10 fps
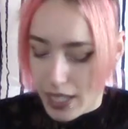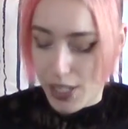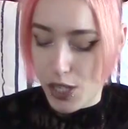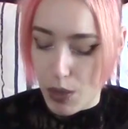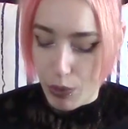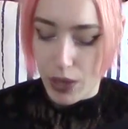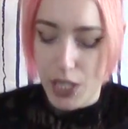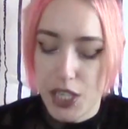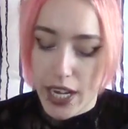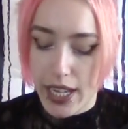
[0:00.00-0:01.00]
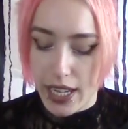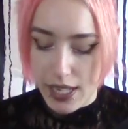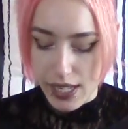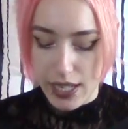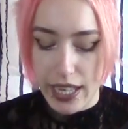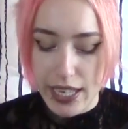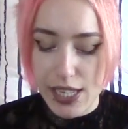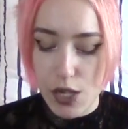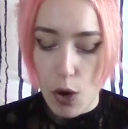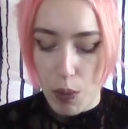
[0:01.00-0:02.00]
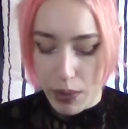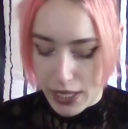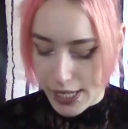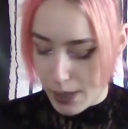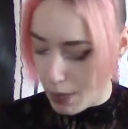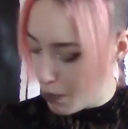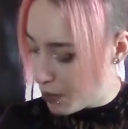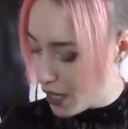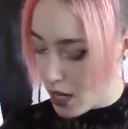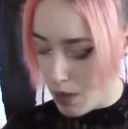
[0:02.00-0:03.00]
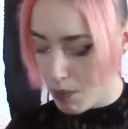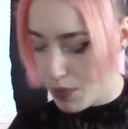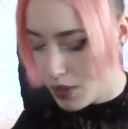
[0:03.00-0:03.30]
let's stop with shenanigans and let's open this puppy up.